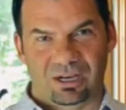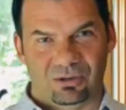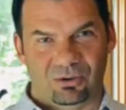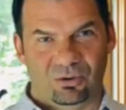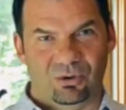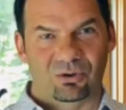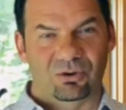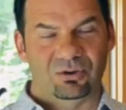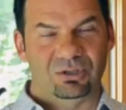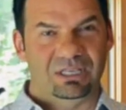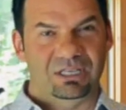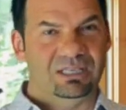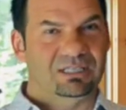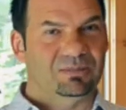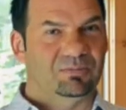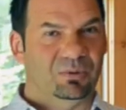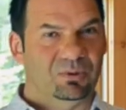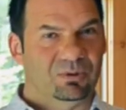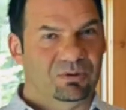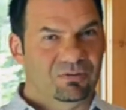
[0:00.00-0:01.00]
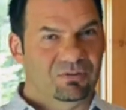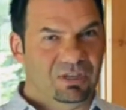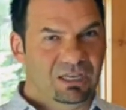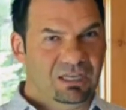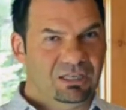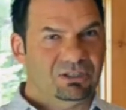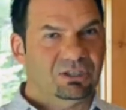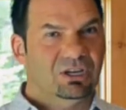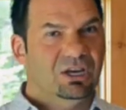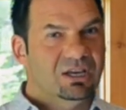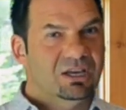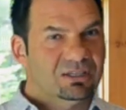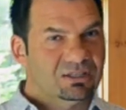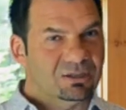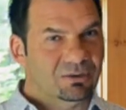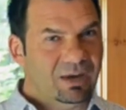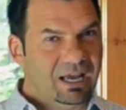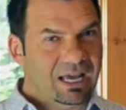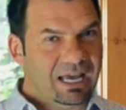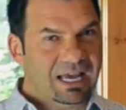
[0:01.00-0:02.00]
a quarter teaspoon of each,
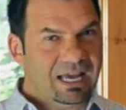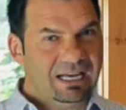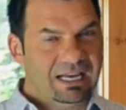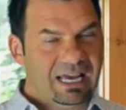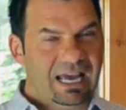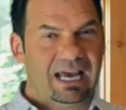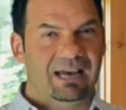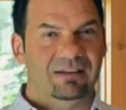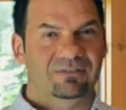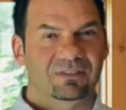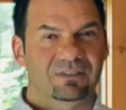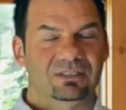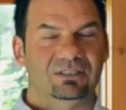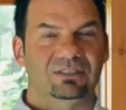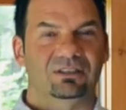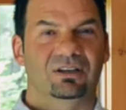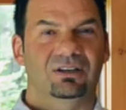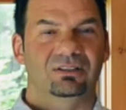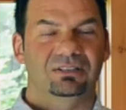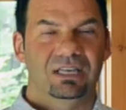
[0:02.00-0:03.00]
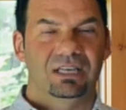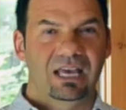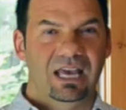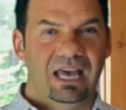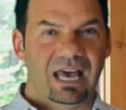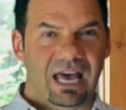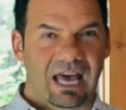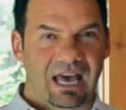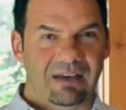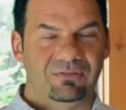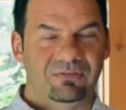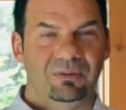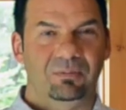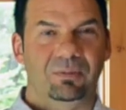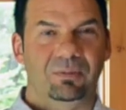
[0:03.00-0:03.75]
so add half the salt, half the